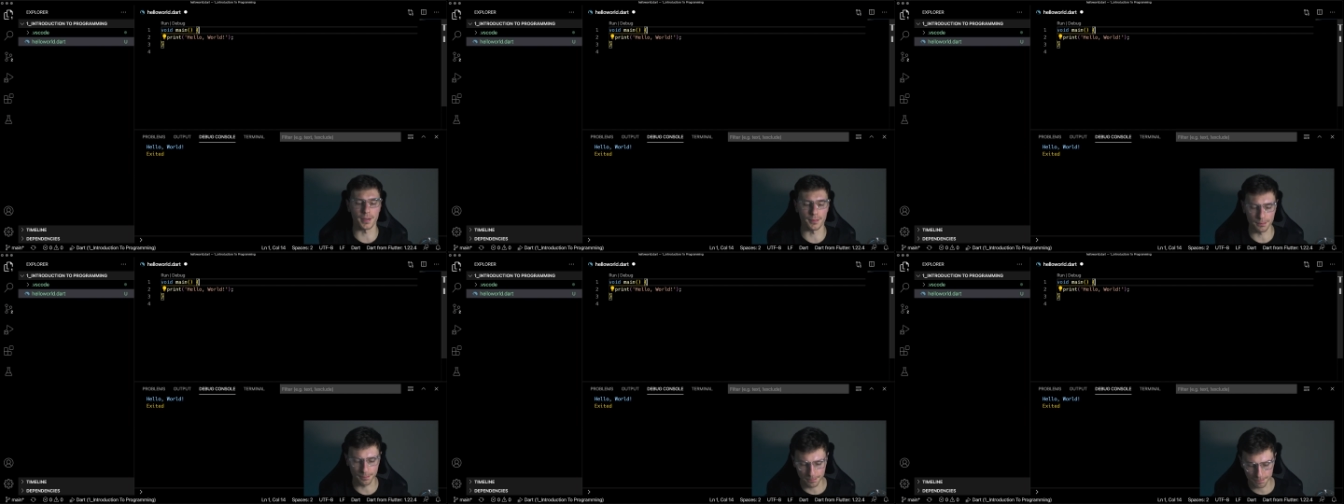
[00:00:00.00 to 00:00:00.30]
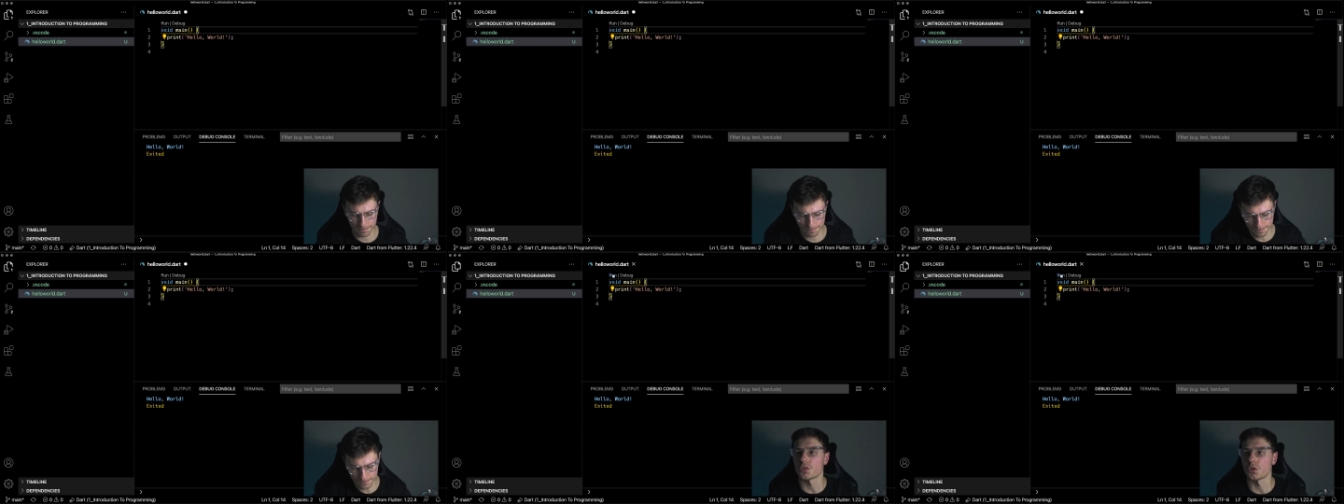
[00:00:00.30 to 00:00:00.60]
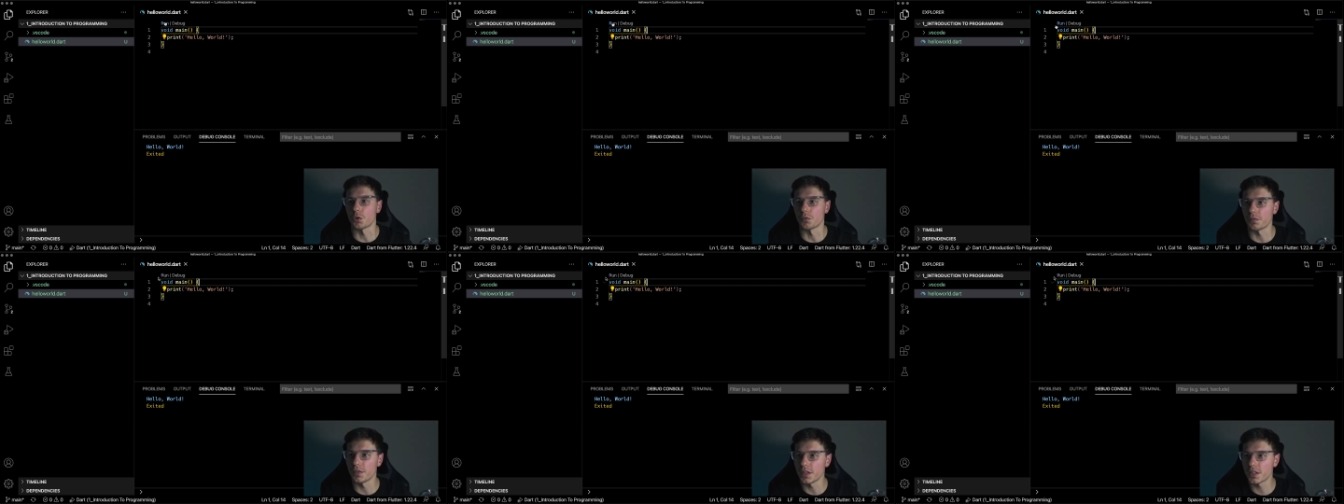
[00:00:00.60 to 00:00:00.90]
time.
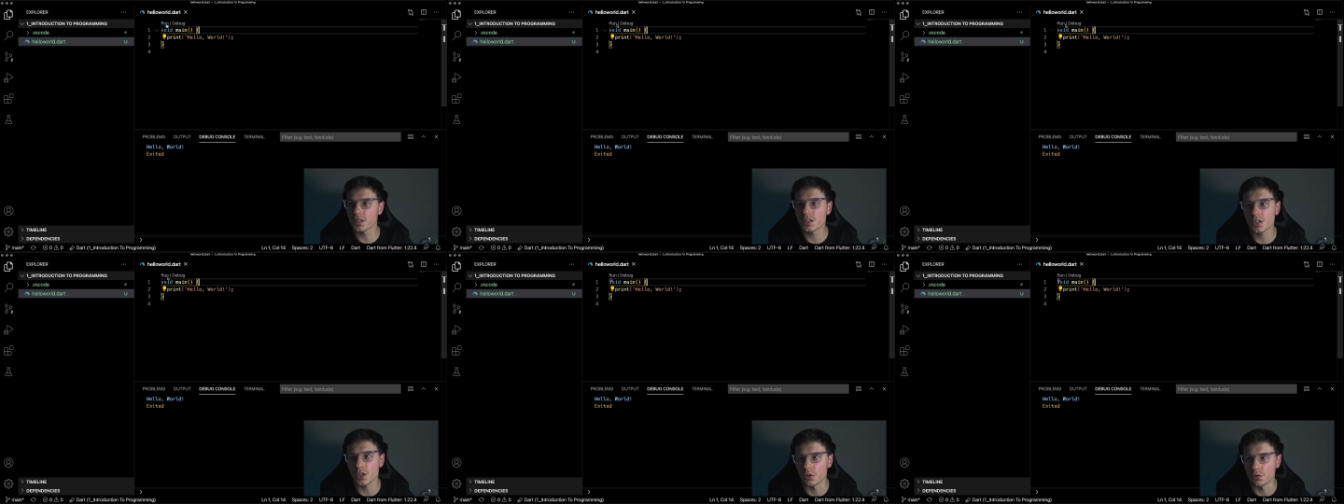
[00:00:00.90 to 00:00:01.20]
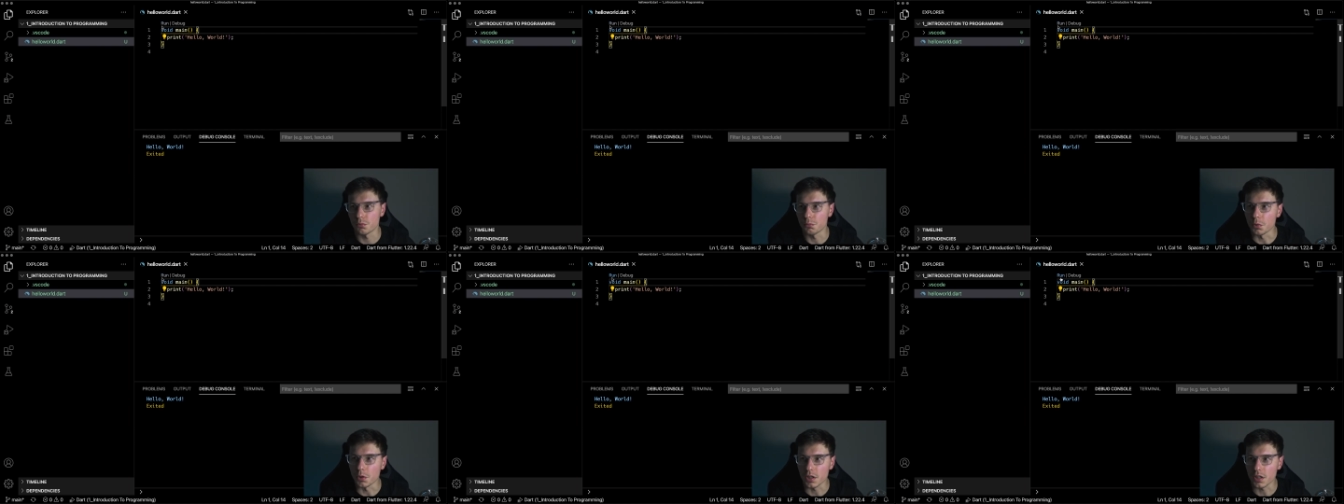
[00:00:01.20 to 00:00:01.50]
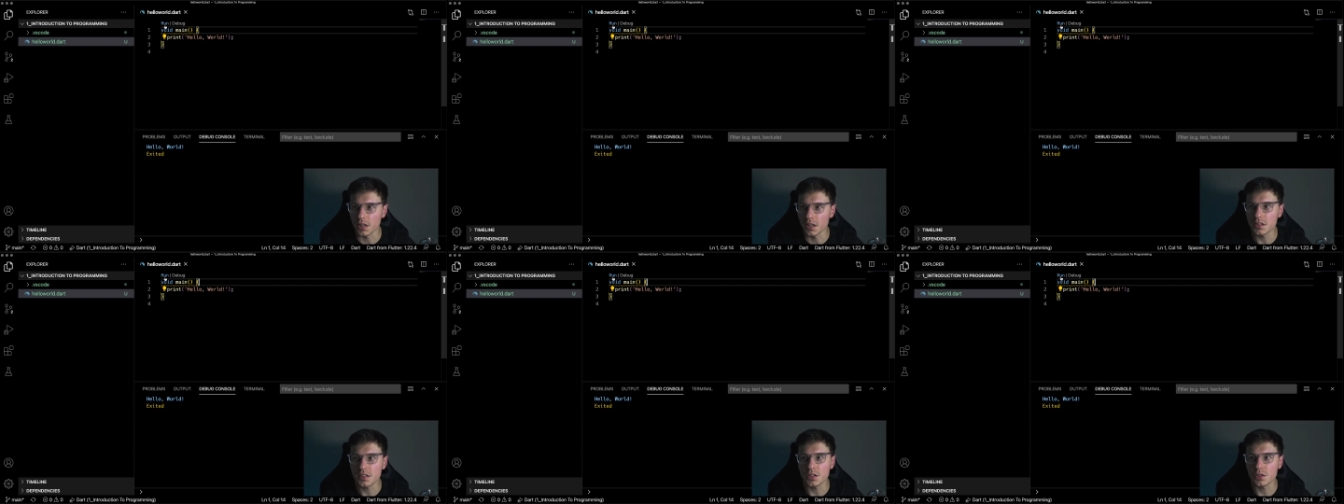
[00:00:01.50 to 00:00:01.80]
So in VS Code, when you
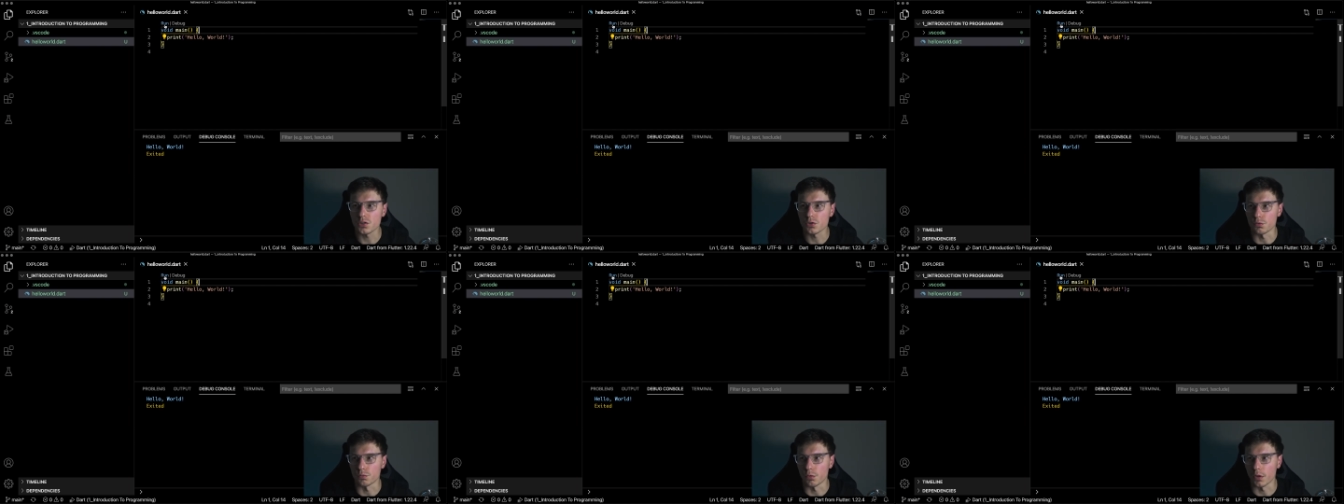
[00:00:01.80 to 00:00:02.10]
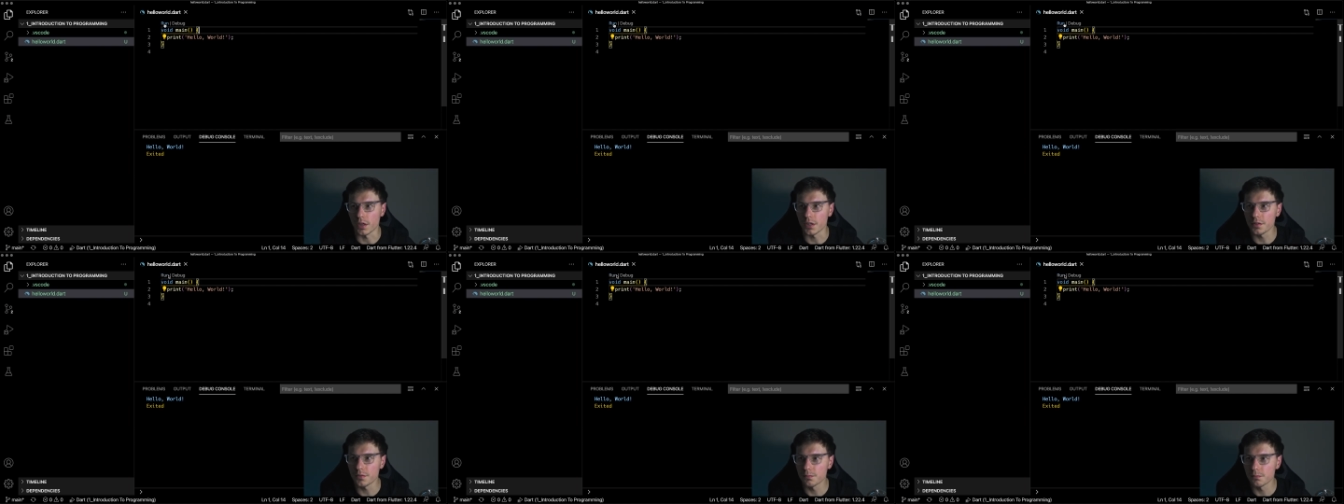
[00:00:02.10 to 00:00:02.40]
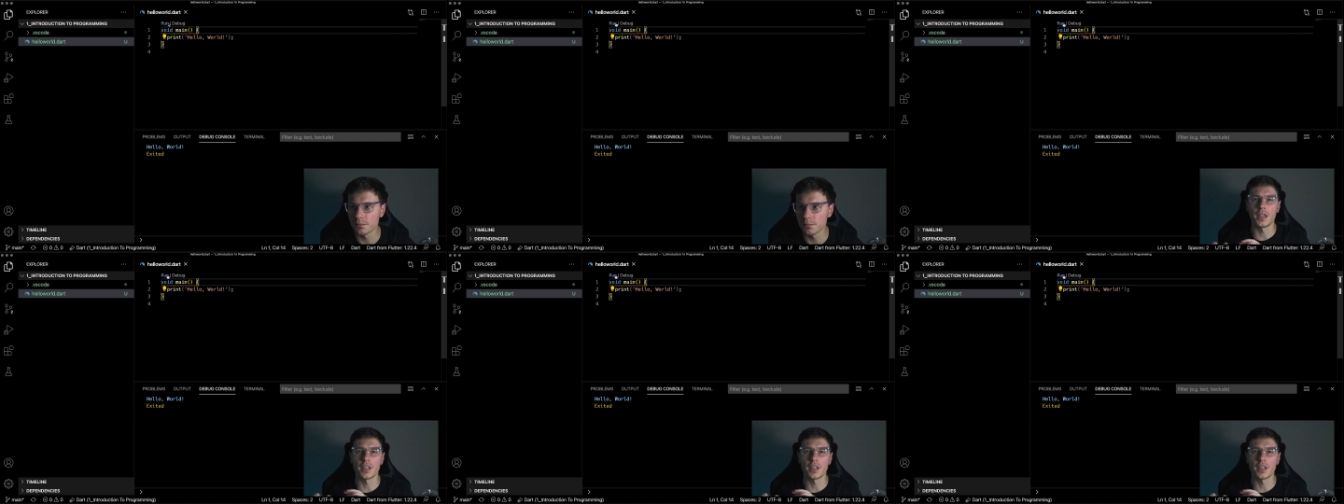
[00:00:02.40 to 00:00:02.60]
click this run,